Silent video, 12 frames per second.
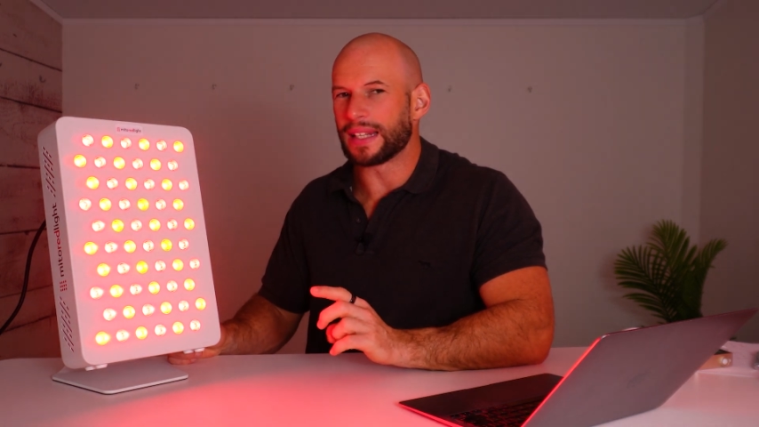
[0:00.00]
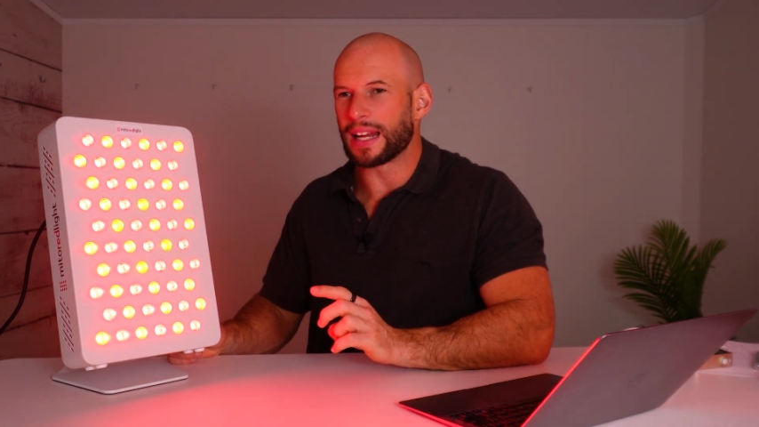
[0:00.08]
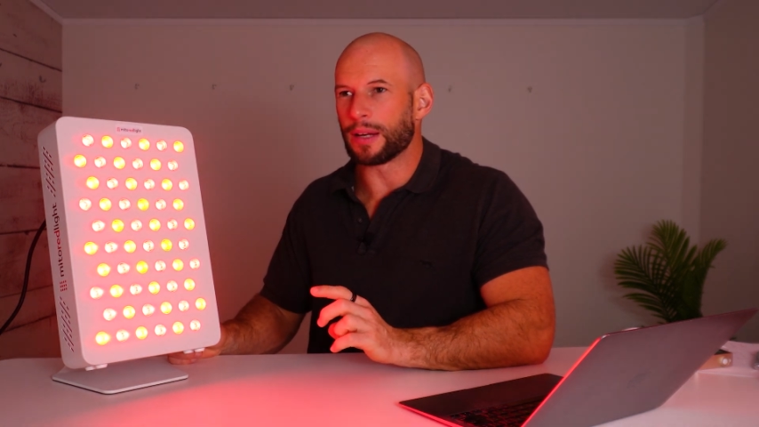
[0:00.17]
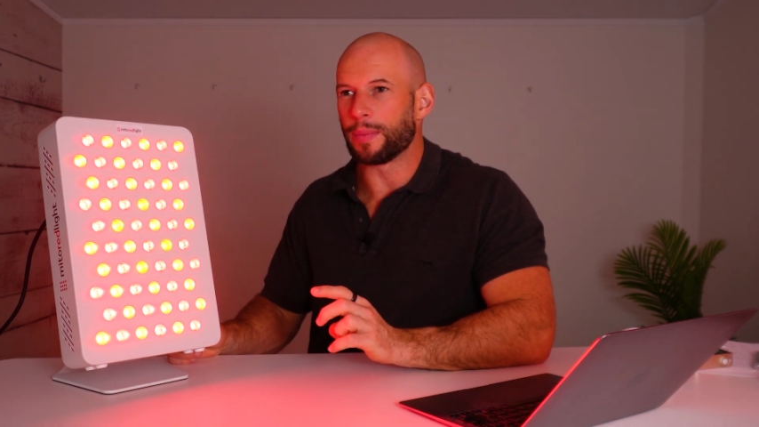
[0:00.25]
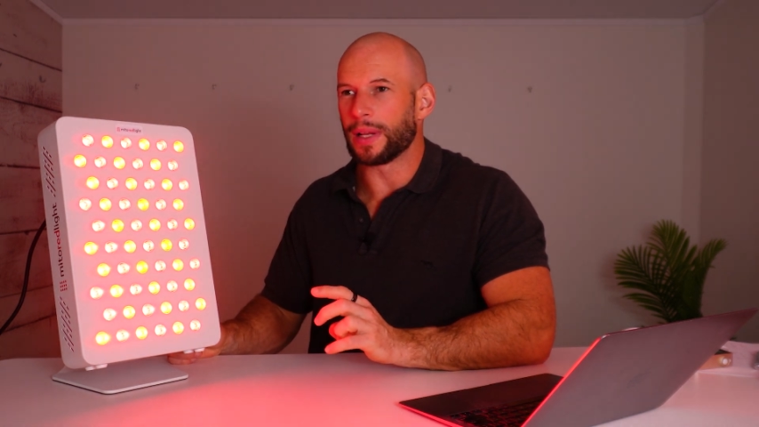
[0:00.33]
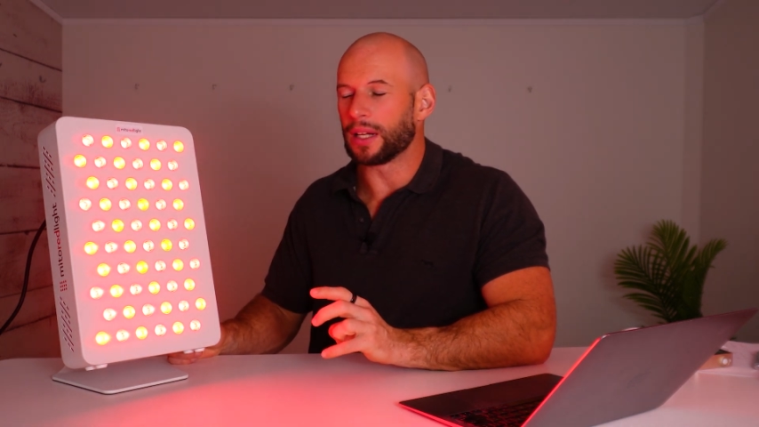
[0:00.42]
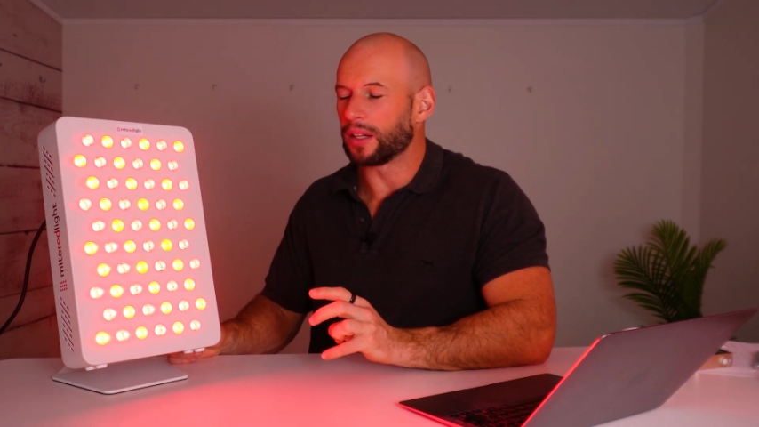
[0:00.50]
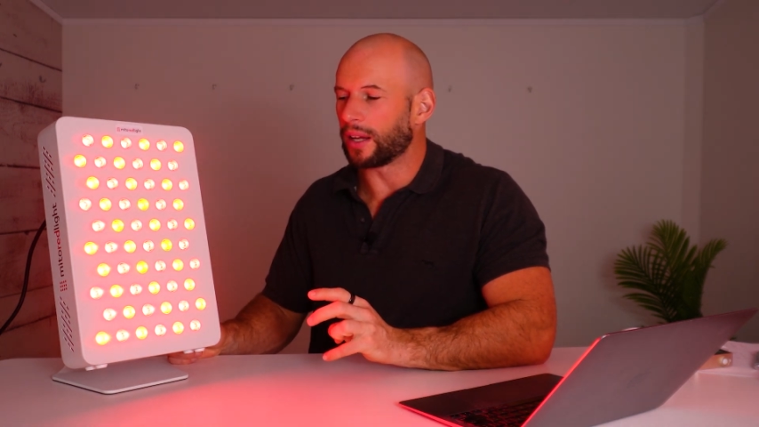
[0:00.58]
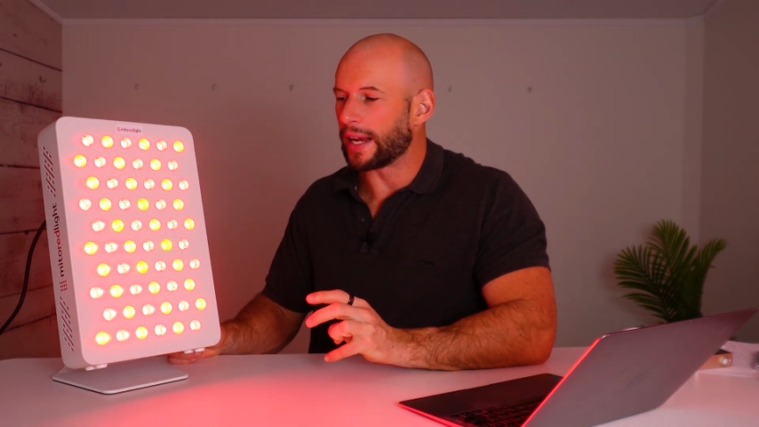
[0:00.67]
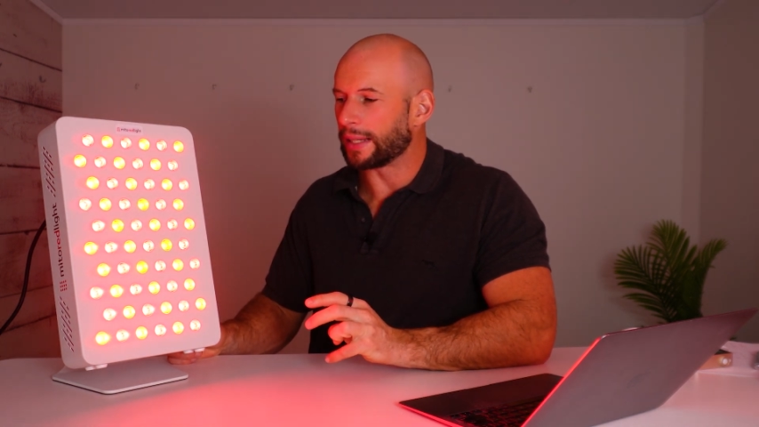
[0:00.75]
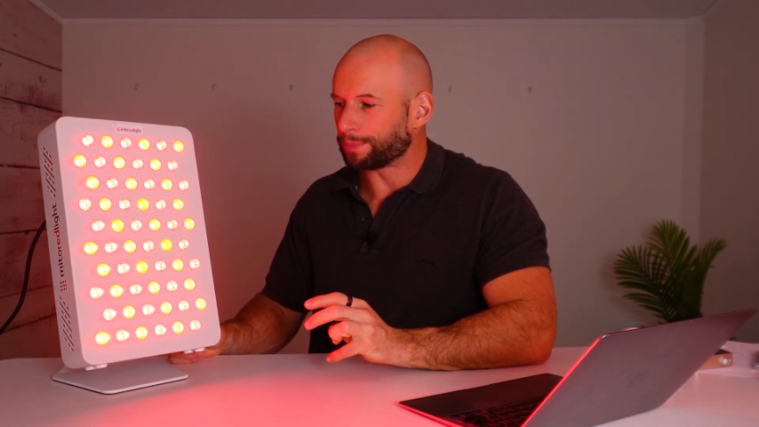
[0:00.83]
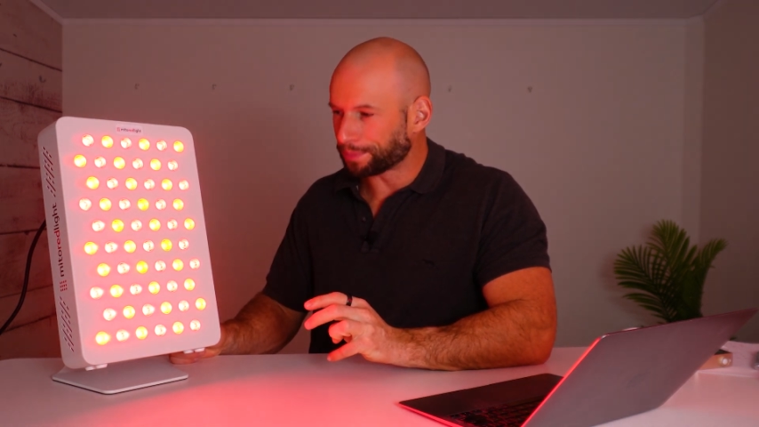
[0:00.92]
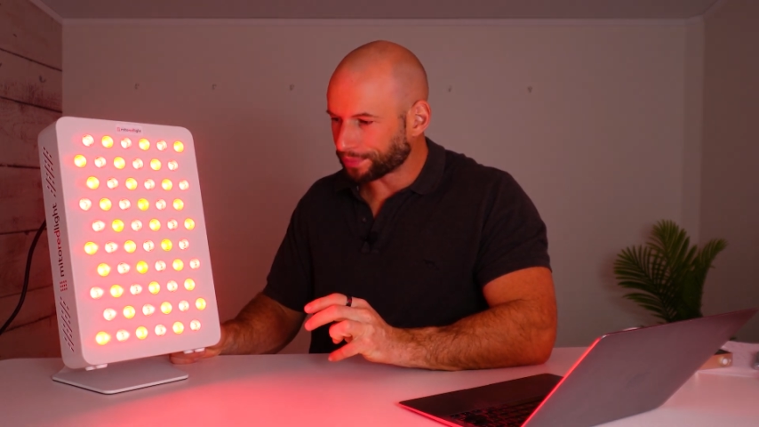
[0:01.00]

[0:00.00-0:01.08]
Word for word: nanometer light.